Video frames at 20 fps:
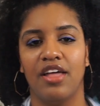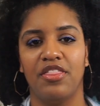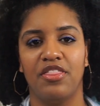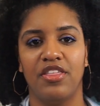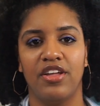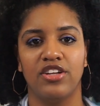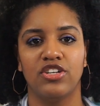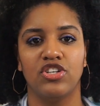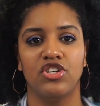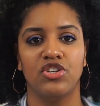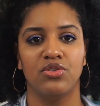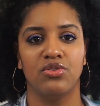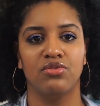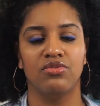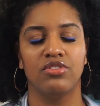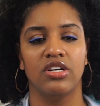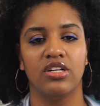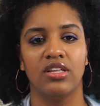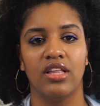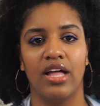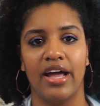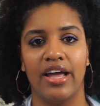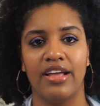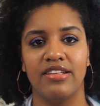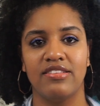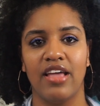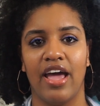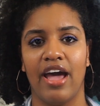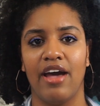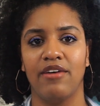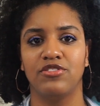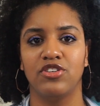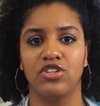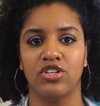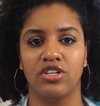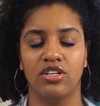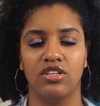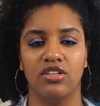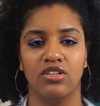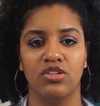I think June realized
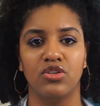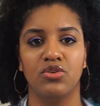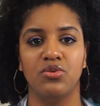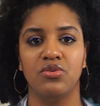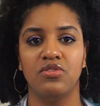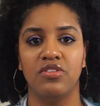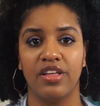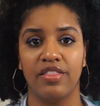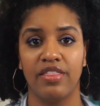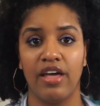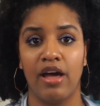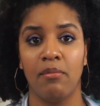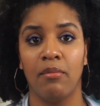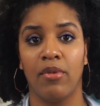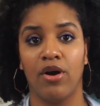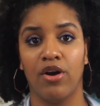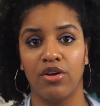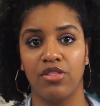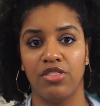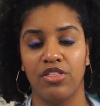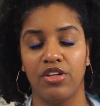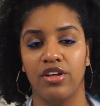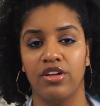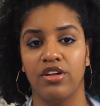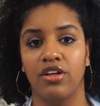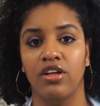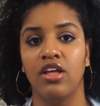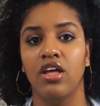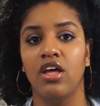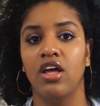after losing that Martha,